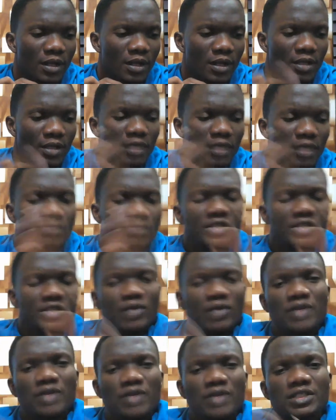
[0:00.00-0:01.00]
Now, the reason
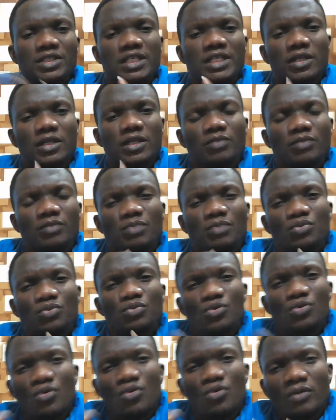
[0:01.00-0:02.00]
why you see a lot of people
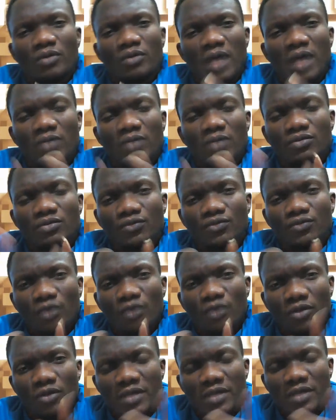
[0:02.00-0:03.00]
go around
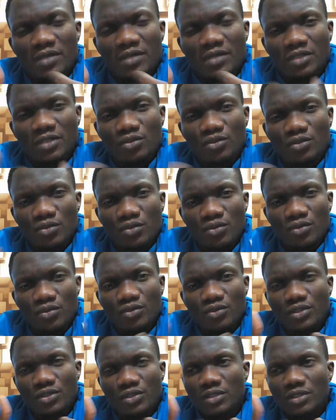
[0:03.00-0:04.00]
following these
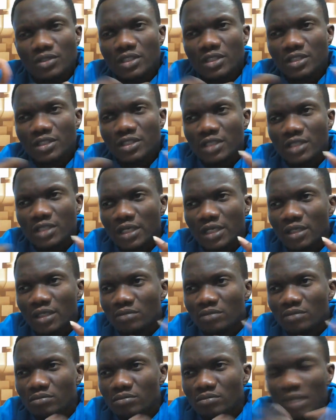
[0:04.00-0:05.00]
gurus, these
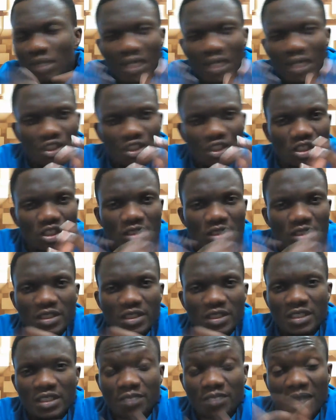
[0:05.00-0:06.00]
marajis,
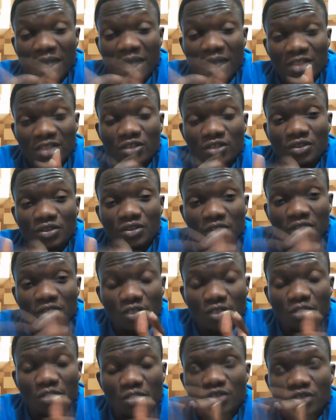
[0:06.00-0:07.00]
these pastors,
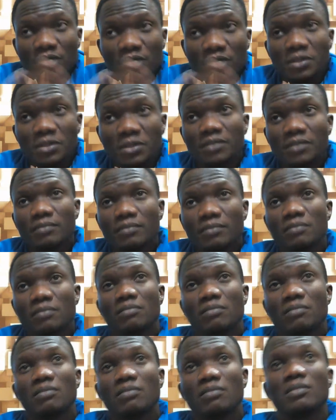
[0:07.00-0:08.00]
these bishops,
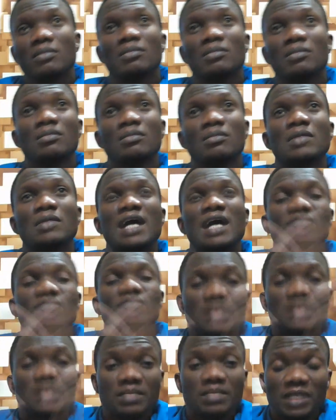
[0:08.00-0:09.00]

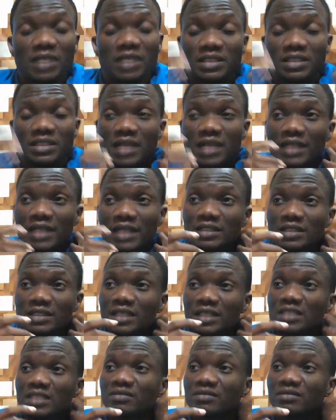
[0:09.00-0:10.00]
having sleepless nights,
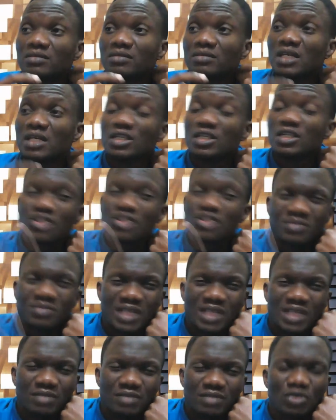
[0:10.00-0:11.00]
and even
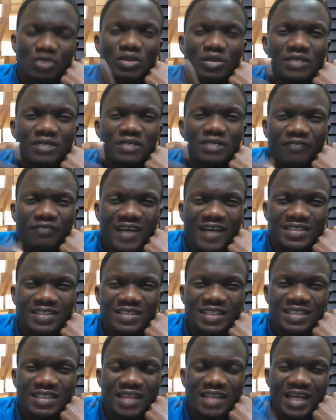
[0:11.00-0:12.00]
sometimes going
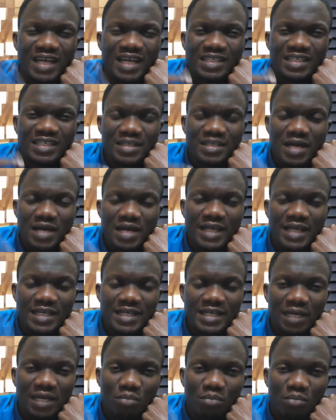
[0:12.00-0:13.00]
fasting and denying
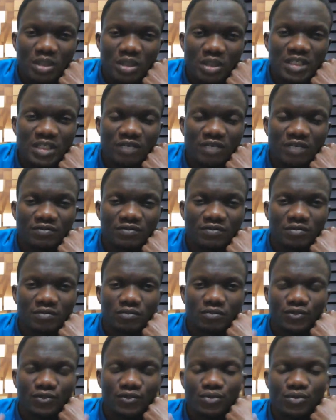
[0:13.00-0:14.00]
their body of
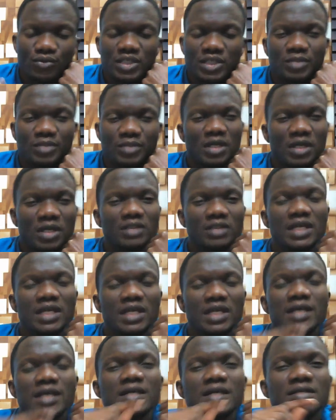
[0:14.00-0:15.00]
food is because
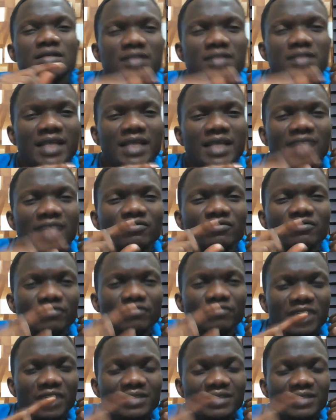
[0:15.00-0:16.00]
they are
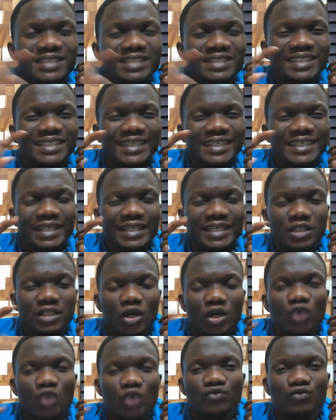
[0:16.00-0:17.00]
very scared
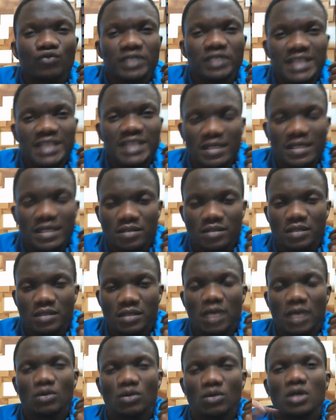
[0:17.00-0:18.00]
of death.
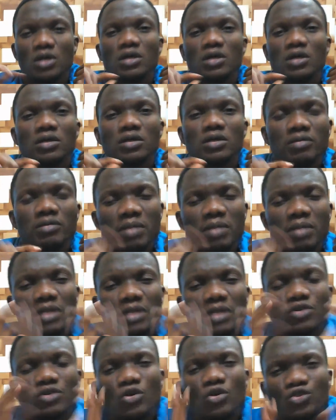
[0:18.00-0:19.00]
Now, remember,
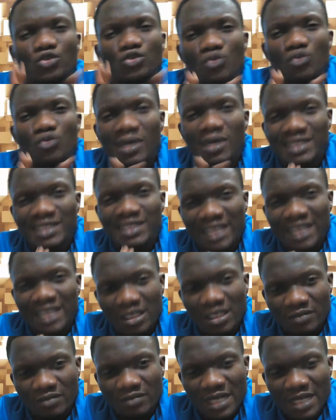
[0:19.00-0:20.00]
those who are
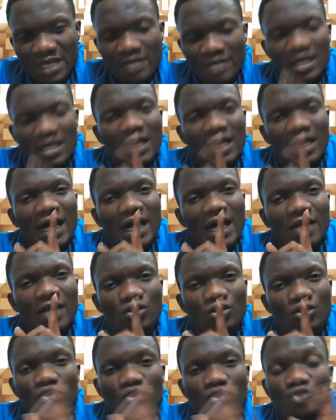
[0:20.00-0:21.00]
scared of death are
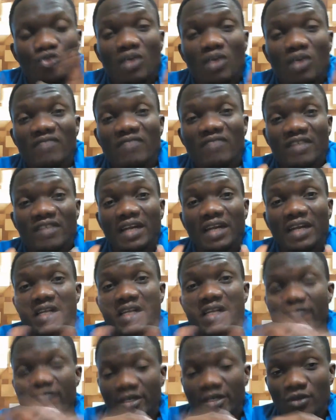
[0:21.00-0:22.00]
those who have never
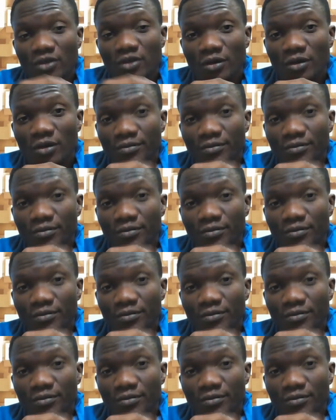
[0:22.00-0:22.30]
lived at all.